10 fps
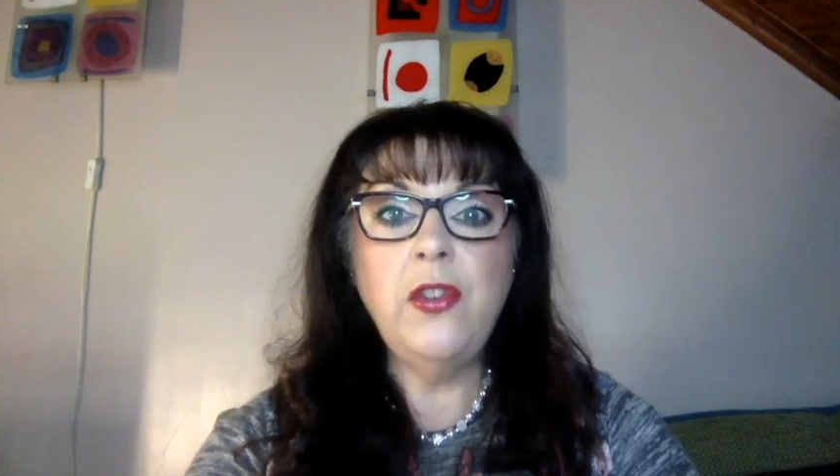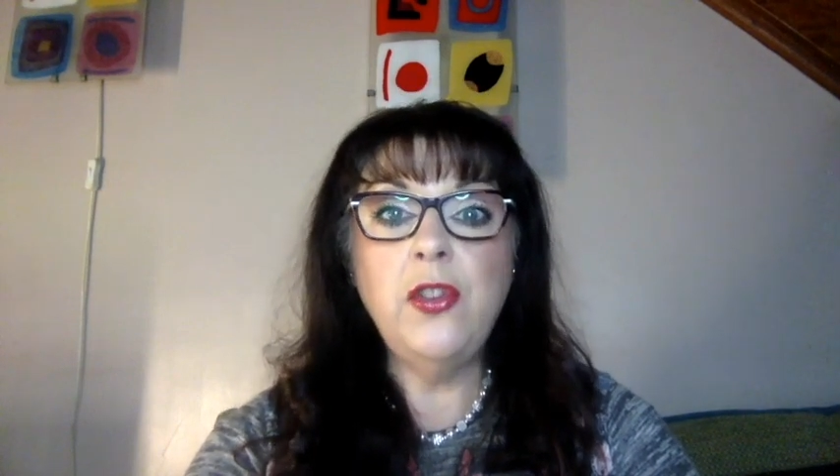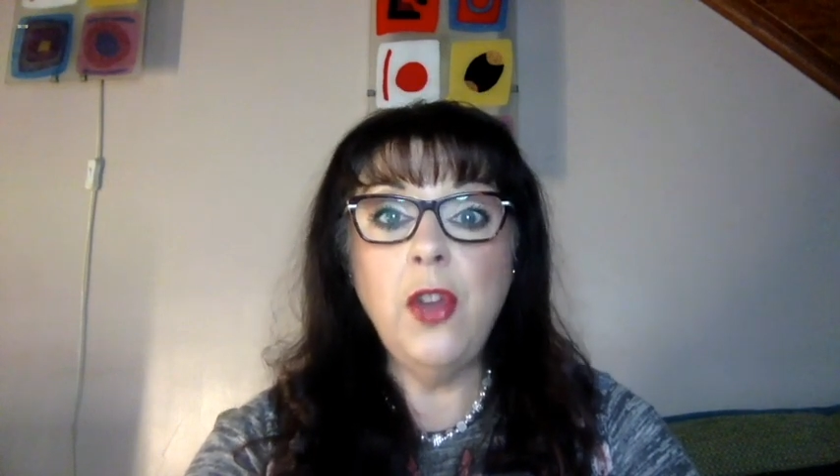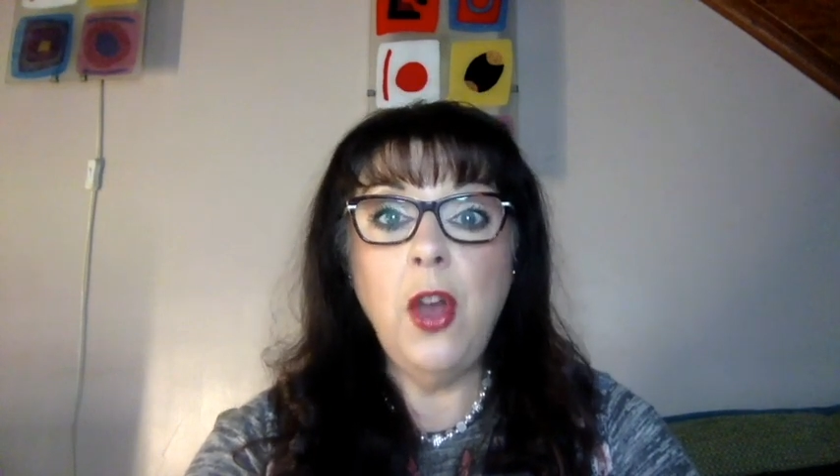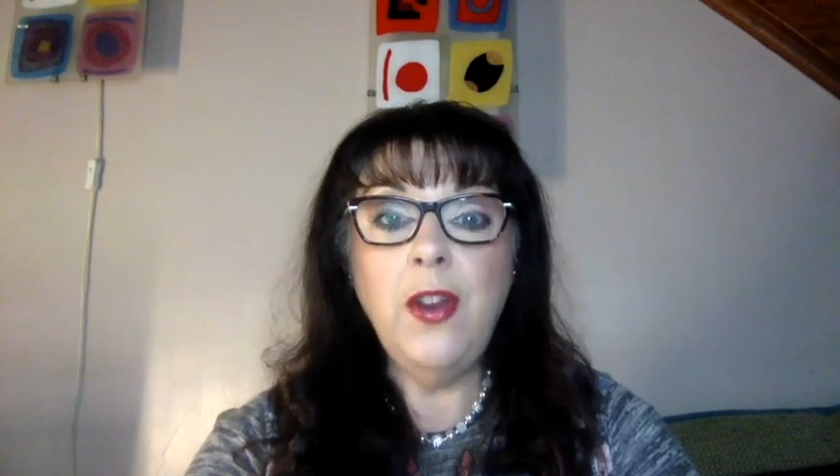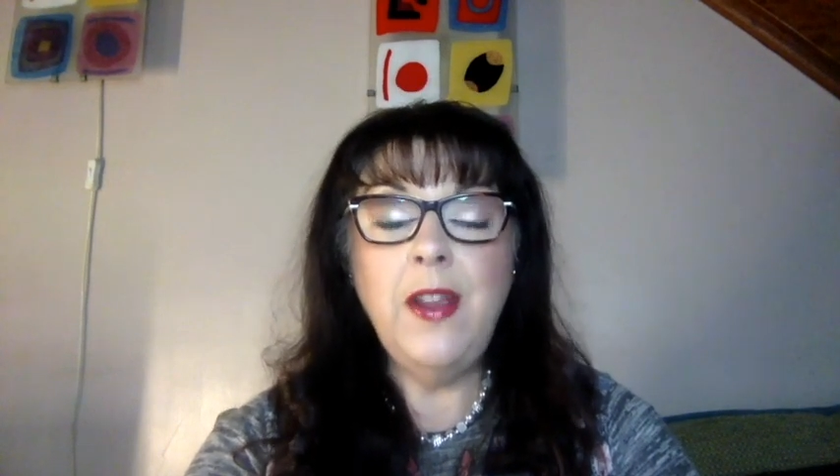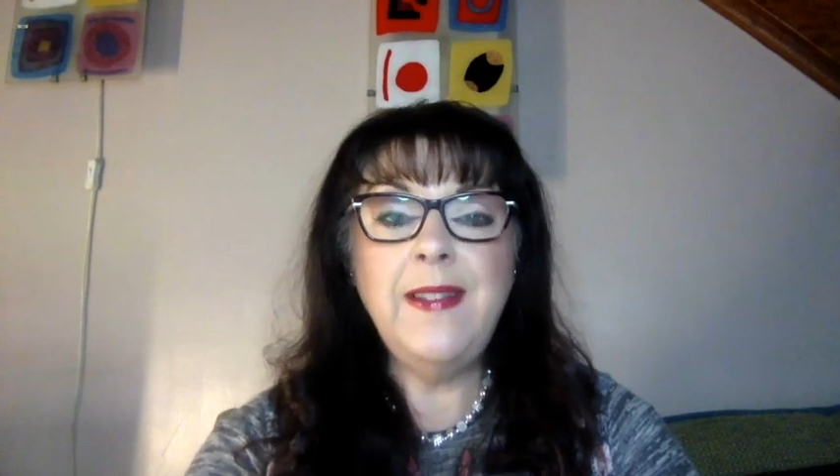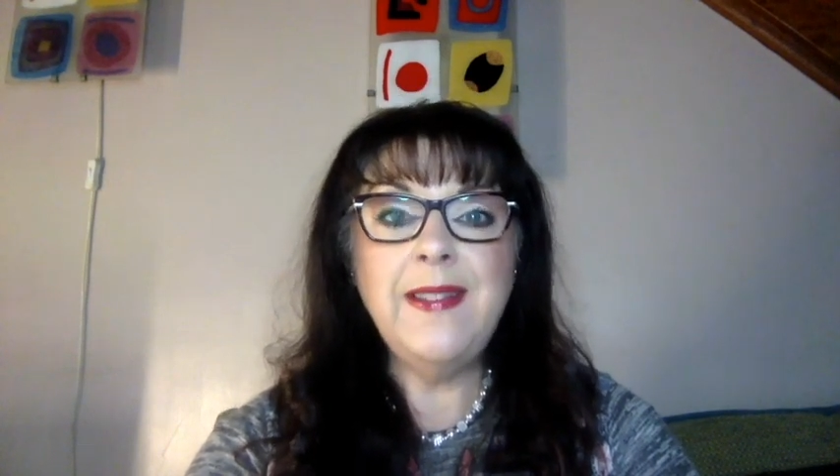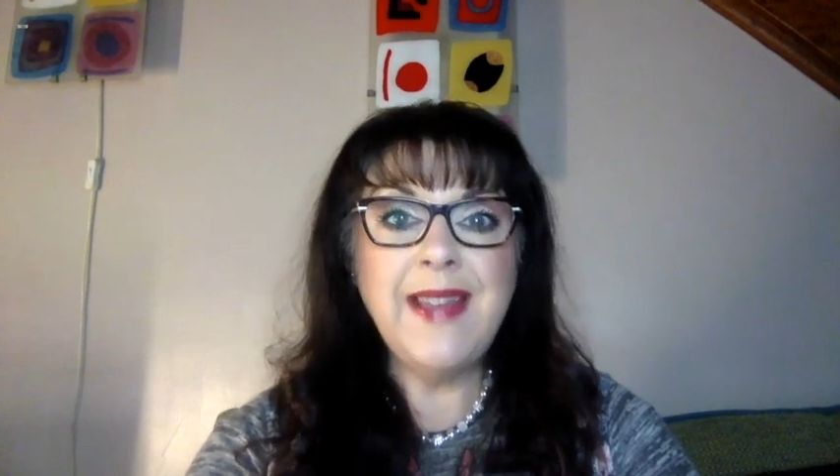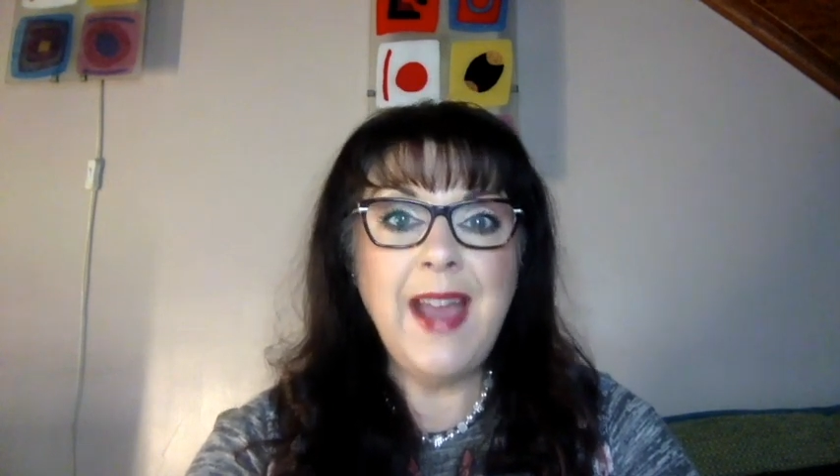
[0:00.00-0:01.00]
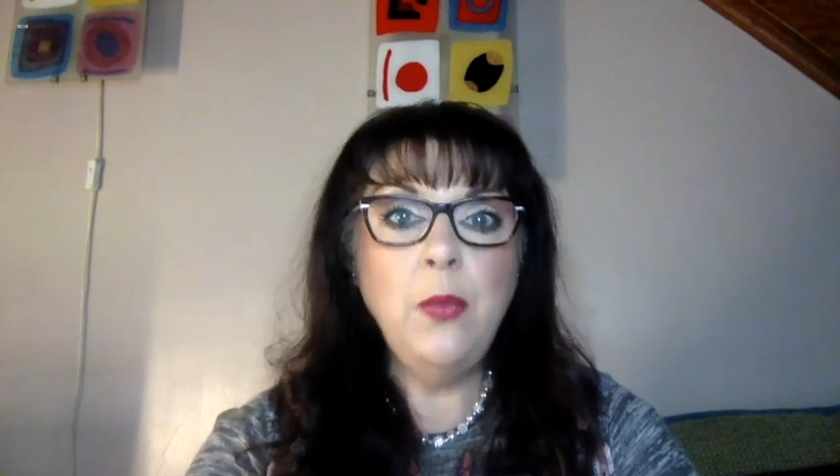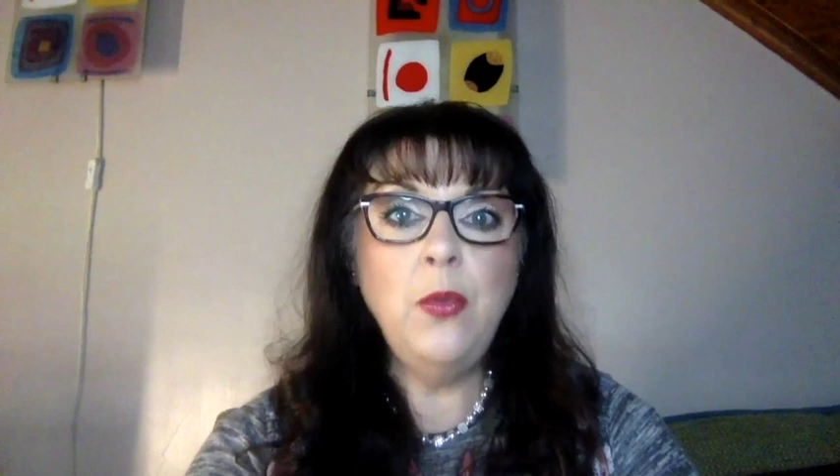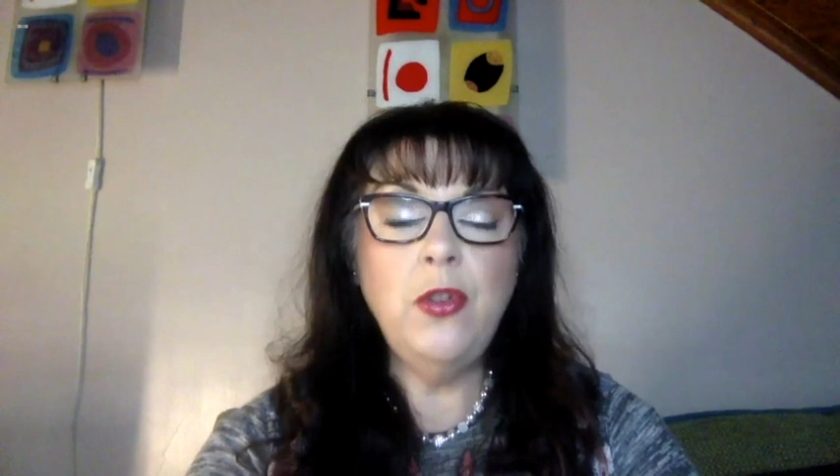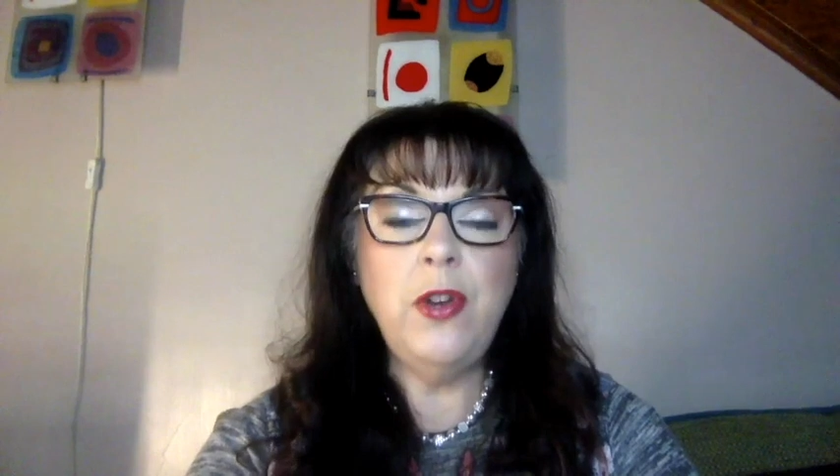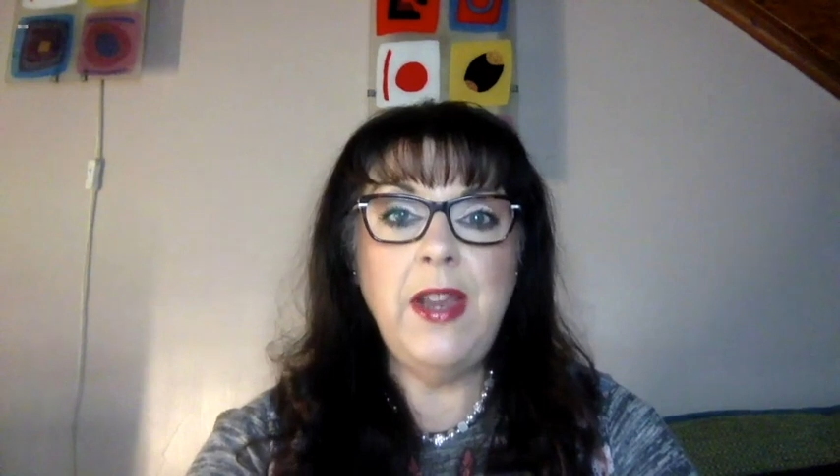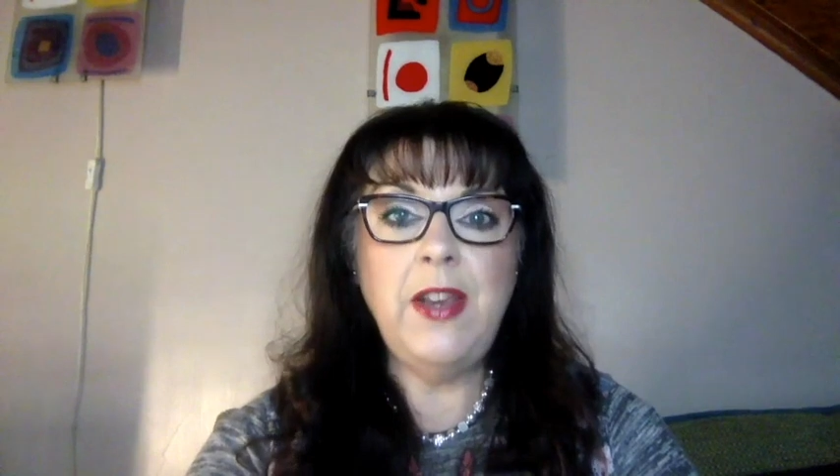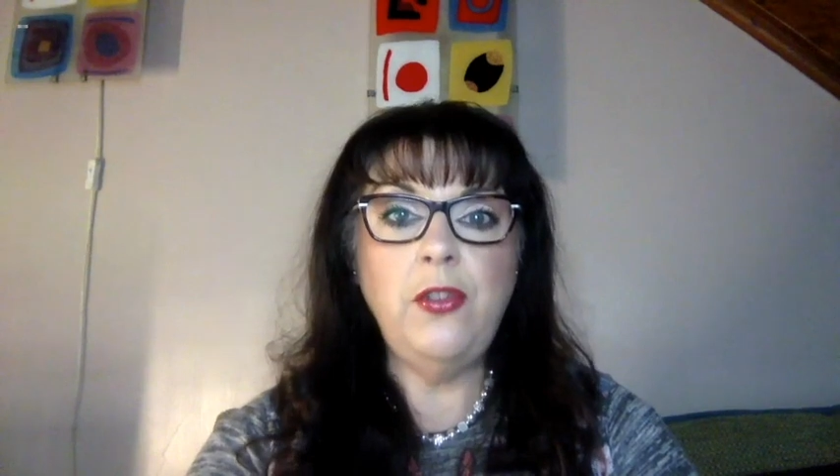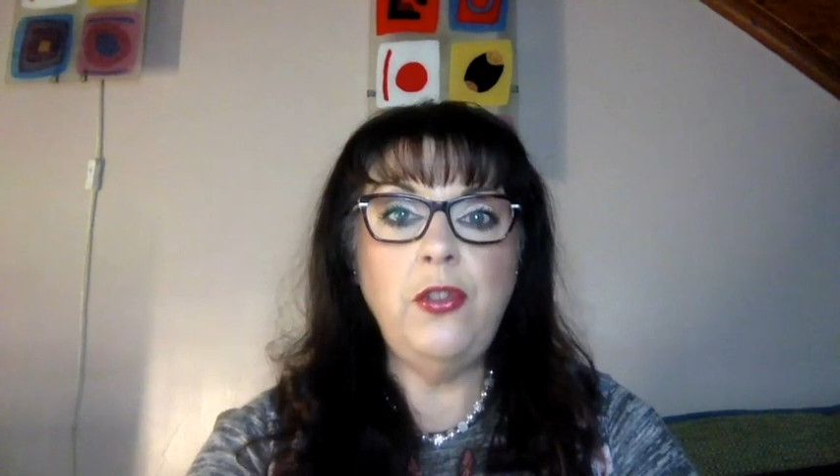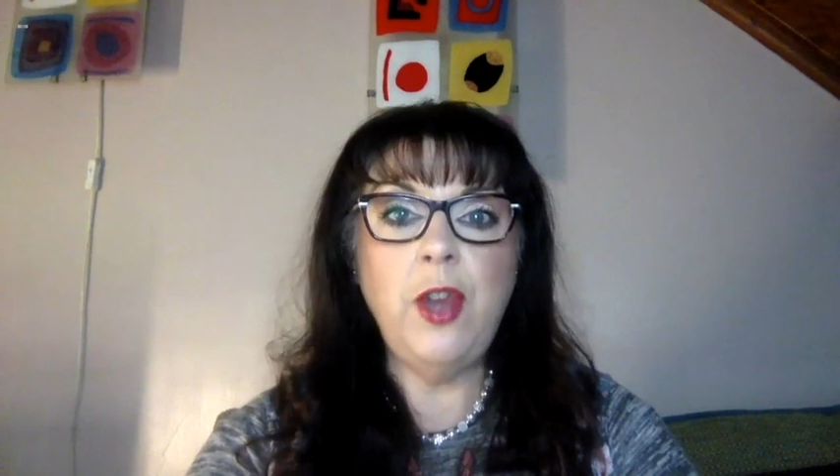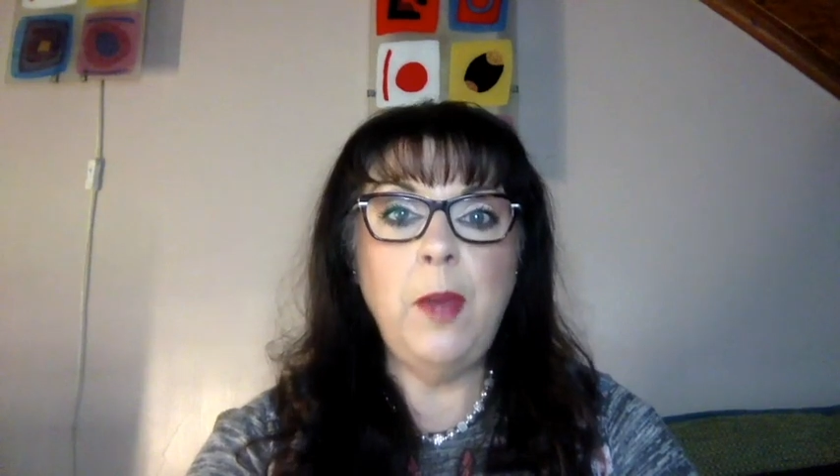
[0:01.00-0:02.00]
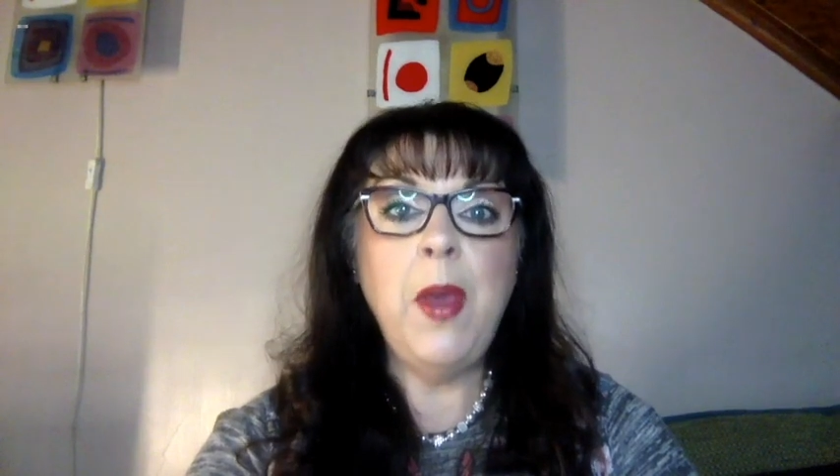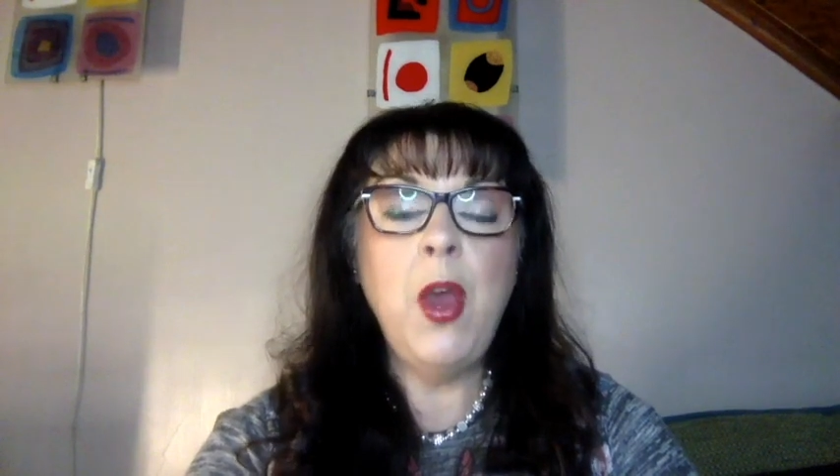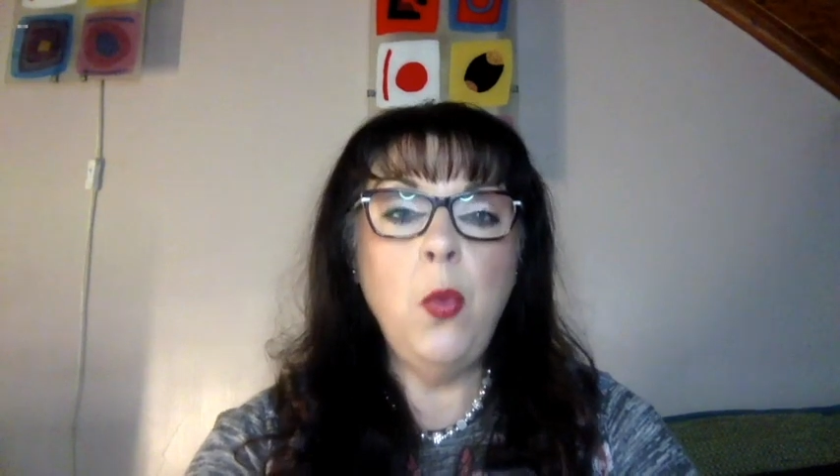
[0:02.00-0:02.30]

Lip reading: solid, sound relationship